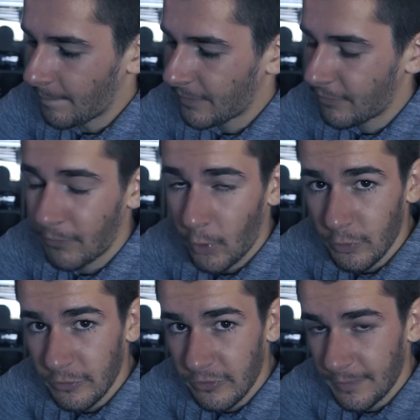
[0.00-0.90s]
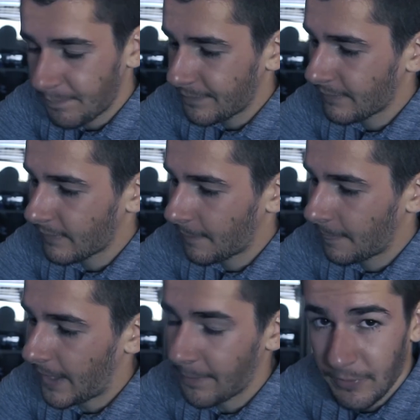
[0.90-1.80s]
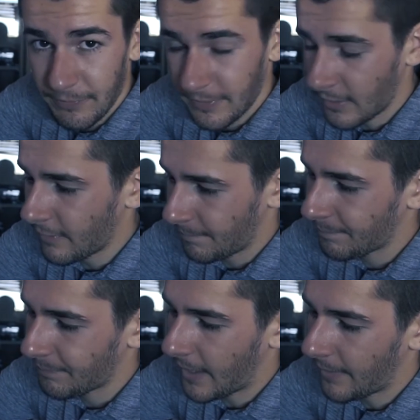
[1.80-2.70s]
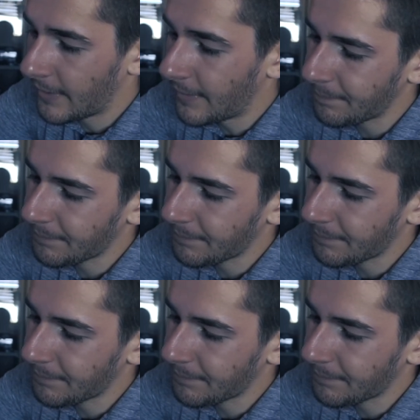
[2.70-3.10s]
focus, depth of field, I mean,